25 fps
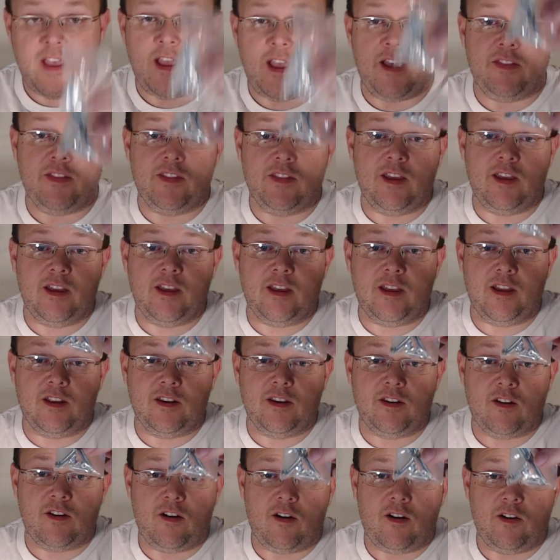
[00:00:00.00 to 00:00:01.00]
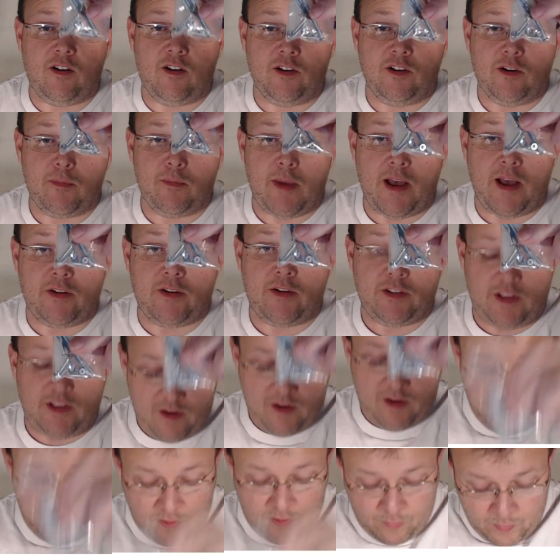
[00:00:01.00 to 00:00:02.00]
and then all your
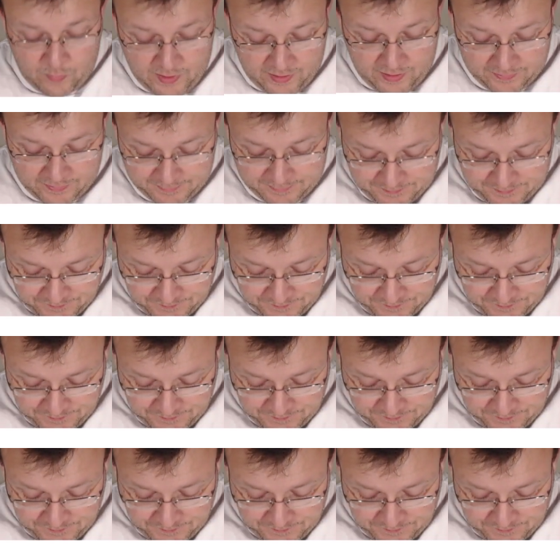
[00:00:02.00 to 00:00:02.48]
mounting hardware.